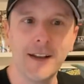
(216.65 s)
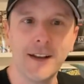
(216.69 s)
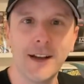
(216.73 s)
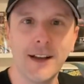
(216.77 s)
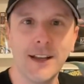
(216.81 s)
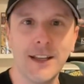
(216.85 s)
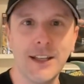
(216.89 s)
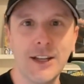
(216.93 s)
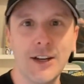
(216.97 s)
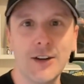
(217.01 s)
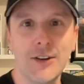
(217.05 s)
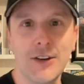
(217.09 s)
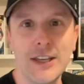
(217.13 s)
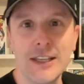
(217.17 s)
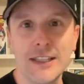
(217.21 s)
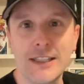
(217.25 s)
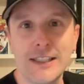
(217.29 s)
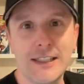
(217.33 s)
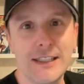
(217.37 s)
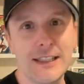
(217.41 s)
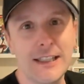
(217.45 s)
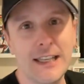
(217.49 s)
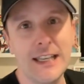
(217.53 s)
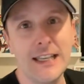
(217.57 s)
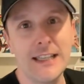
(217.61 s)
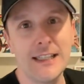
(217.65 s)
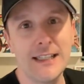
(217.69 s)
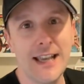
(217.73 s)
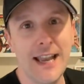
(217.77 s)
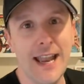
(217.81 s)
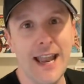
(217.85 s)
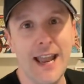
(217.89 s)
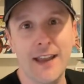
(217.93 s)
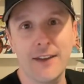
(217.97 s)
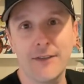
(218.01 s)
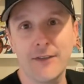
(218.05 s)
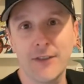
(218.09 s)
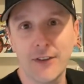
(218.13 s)
Uh, you know he's he's a
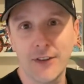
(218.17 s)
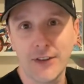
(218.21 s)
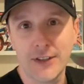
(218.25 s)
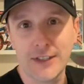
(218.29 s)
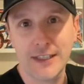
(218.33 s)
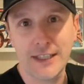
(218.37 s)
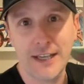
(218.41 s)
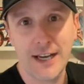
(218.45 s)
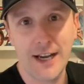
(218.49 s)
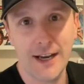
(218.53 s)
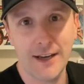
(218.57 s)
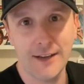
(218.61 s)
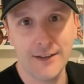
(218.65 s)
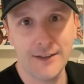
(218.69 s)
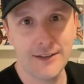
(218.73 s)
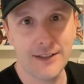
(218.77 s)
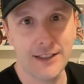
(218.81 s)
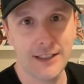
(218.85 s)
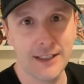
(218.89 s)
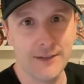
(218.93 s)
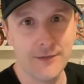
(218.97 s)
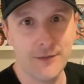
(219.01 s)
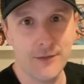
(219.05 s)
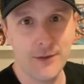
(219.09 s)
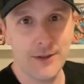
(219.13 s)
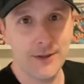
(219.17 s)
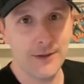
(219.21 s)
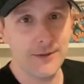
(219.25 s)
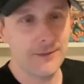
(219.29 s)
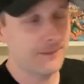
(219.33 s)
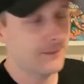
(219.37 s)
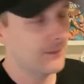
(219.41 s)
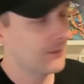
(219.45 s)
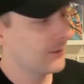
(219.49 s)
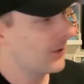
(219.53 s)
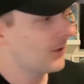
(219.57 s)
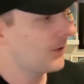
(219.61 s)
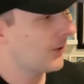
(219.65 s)
handful. This guy to live with,
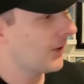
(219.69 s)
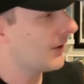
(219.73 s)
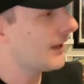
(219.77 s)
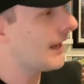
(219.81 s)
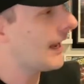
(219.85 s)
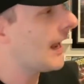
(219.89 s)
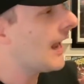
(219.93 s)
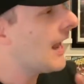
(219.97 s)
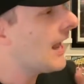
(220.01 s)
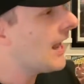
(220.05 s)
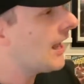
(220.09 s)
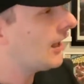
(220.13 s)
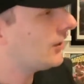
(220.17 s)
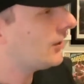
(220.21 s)
Grogu. Okay,